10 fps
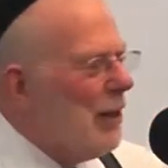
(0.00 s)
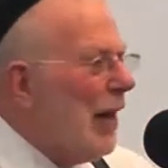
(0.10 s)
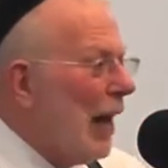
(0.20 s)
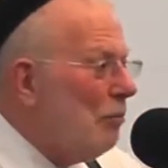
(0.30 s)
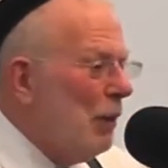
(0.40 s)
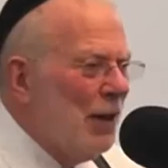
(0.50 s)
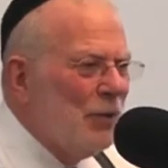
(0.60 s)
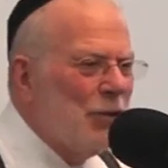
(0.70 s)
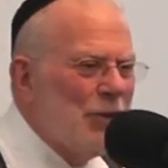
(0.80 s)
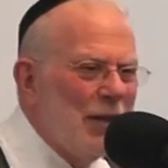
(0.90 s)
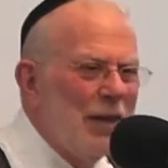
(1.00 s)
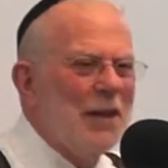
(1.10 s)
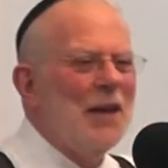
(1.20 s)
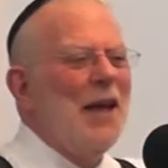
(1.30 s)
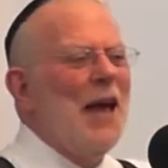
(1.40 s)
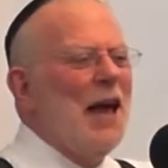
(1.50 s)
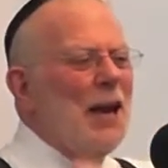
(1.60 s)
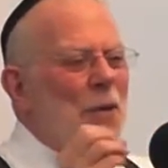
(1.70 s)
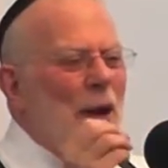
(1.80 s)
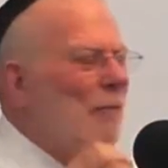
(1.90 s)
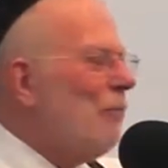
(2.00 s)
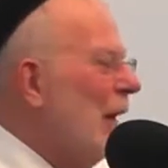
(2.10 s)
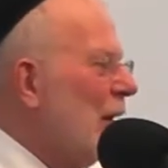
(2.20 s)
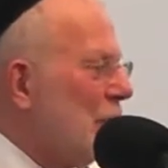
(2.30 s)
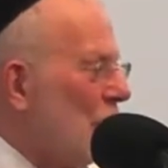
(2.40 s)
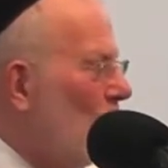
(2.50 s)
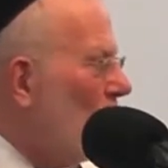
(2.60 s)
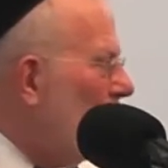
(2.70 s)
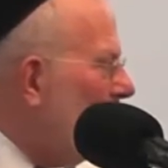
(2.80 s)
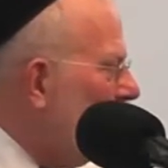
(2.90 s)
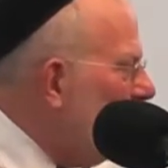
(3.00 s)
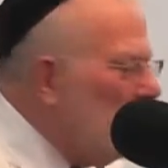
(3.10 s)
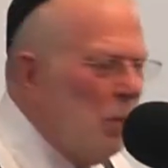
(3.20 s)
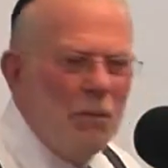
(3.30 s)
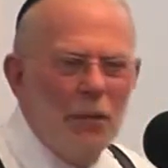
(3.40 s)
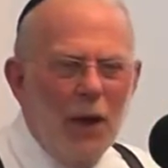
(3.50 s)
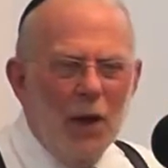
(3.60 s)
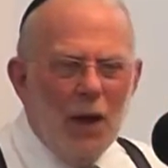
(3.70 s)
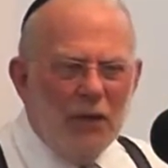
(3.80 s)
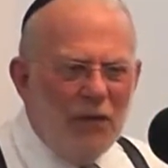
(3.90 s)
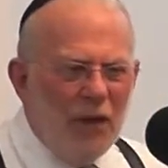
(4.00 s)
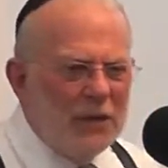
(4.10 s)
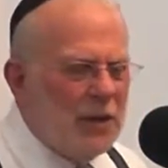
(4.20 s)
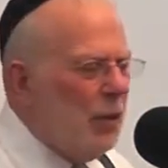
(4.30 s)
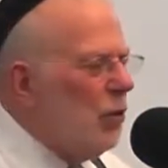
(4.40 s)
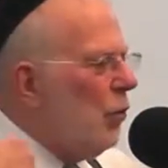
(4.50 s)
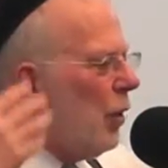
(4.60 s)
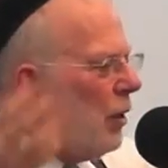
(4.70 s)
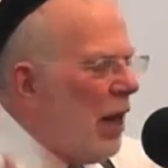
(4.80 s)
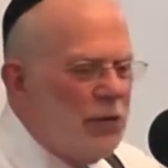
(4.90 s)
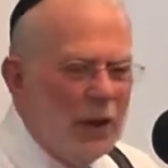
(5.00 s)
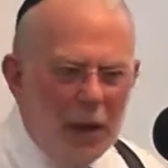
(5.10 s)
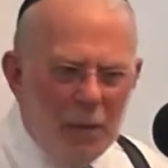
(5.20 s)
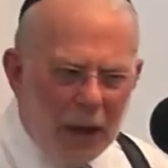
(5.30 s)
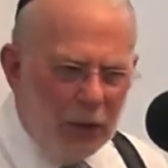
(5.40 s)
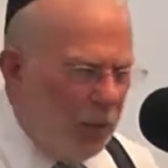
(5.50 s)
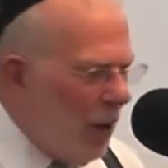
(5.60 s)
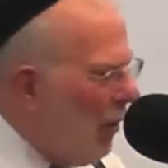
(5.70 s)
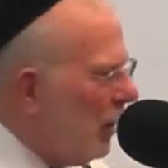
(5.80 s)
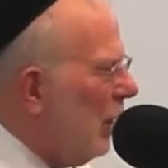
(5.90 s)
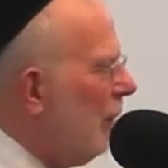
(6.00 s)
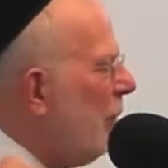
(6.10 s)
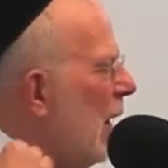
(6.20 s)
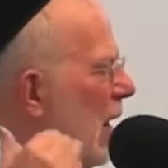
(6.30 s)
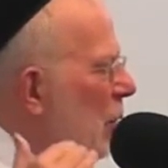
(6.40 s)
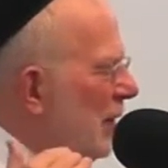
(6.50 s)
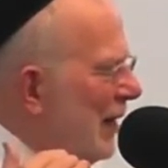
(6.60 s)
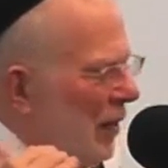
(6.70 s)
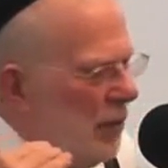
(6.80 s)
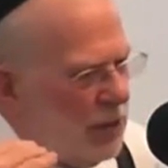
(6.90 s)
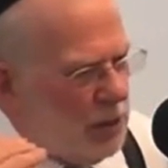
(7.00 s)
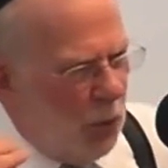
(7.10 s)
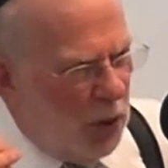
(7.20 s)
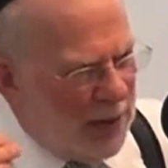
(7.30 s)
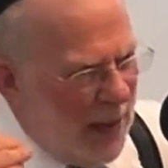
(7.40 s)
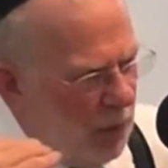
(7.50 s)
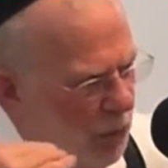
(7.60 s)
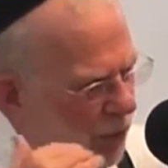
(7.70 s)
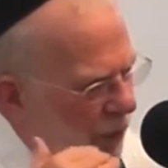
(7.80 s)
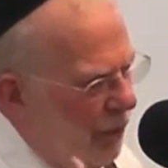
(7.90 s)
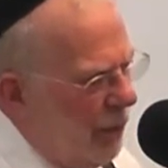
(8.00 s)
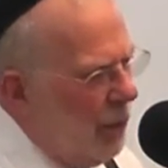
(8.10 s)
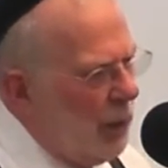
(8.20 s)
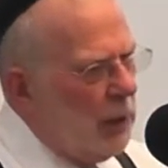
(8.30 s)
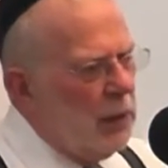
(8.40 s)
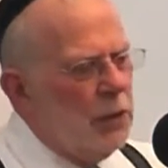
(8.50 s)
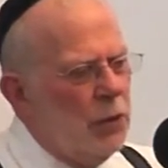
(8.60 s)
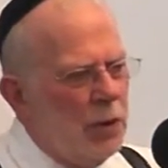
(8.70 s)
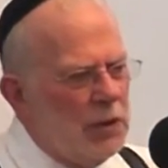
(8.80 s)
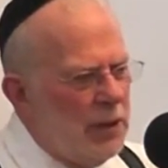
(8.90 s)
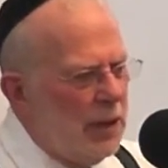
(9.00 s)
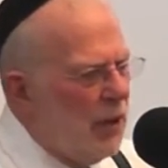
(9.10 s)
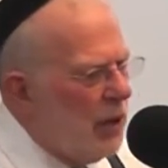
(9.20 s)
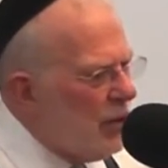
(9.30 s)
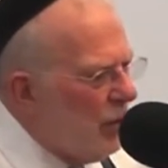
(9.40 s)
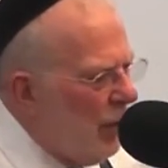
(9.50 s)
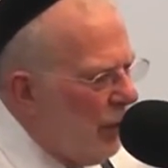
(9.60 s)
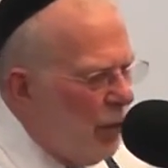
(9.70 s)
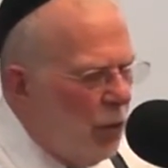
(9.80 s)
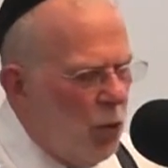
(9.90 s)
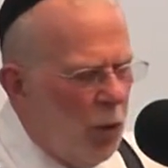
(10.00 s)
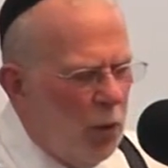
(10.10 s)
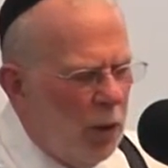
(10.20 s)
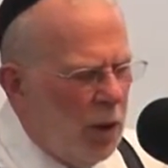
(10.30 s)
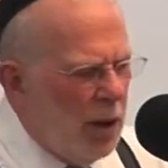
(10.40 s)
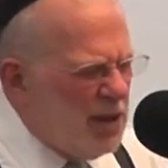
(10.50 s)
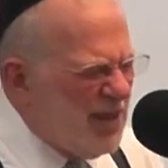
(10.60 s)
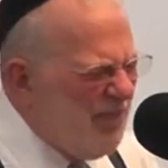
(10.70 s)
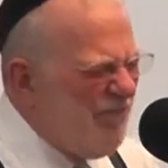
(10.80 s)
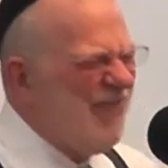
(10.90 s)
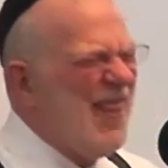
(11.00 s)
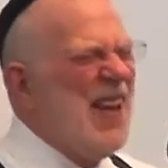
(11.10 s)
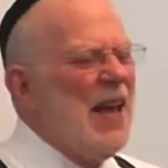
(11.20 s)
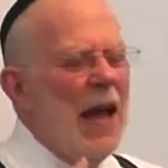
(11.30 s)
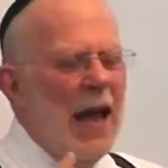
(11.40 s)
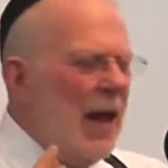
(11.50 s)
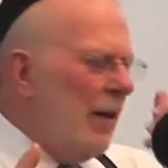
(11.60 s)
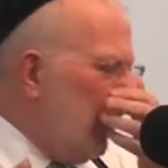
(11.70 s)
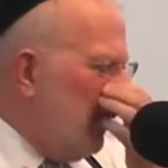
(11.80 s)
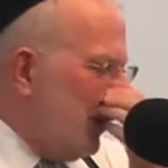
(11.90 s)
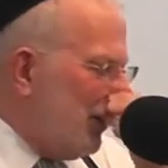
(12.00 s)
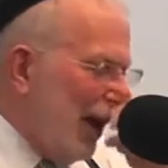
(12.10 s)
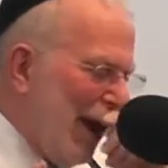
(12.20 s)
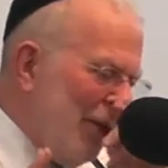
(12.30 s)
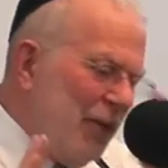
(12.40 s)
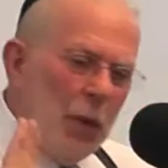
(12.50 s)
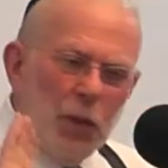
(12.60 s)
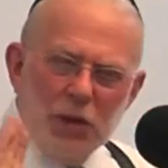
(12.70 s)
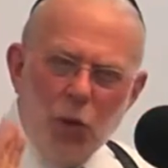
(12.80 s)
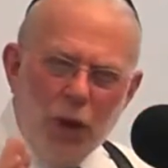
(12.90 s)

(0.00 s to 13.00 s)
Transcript: not be interested in it. Anyway, so what are we going to do? We have to find something to do with our lives. We came back to America. We settled in a small town north of New York City on the Hudson River, Cornwall on Hudson. And in this town, there was a